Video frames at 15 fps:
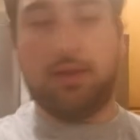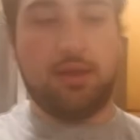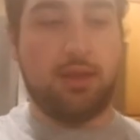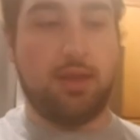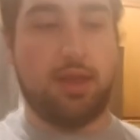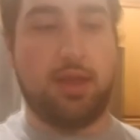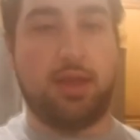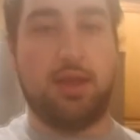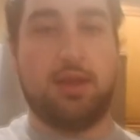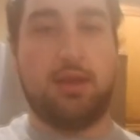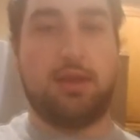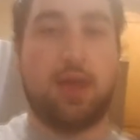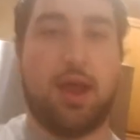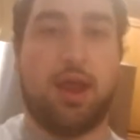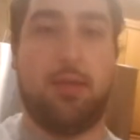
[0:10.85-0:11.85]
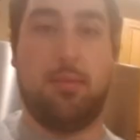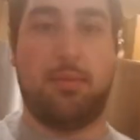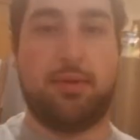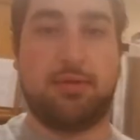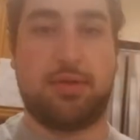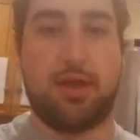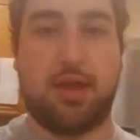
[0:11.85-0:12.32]
and I am
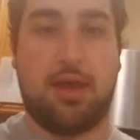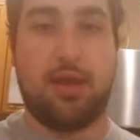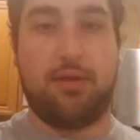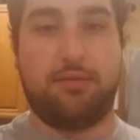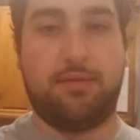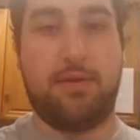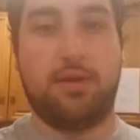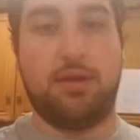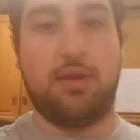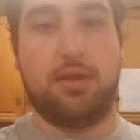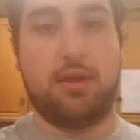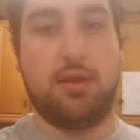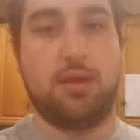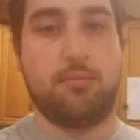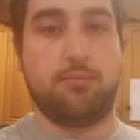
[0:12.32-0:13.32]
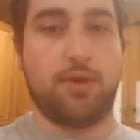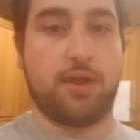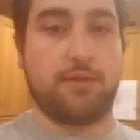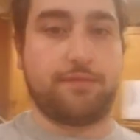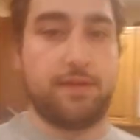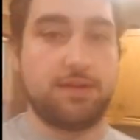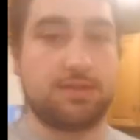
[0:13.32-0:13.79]
about to have
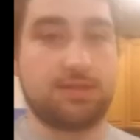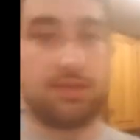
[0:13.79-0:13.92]
breakfast